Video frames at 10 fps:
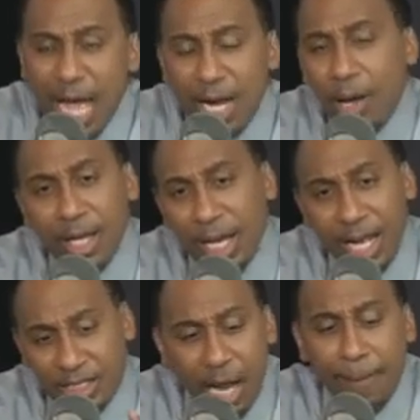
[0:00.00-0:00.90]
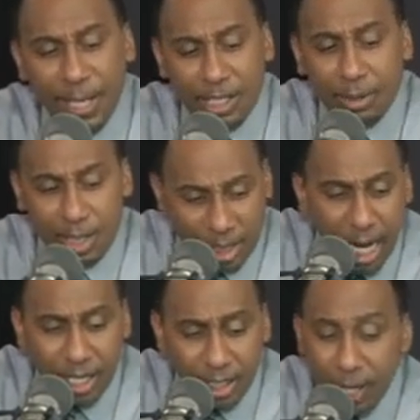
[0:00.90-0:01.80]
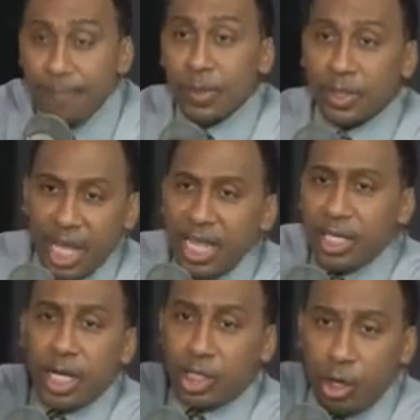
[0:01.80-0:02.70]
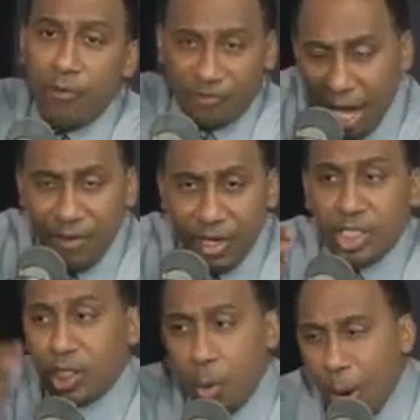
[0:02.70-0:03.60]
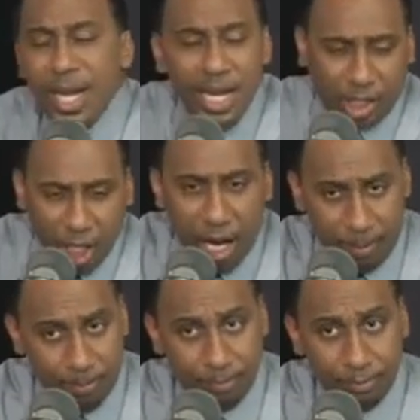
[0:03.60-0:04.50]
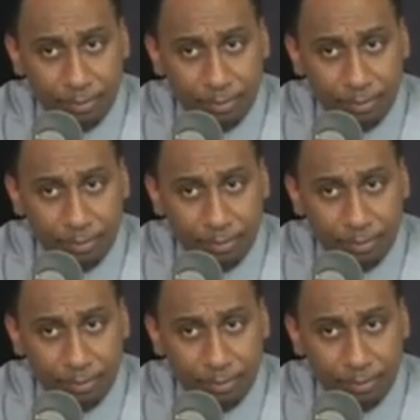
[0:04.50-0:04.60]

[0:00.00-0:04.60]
Not only are they championship contenders, these are the 2 favorites to win the chip.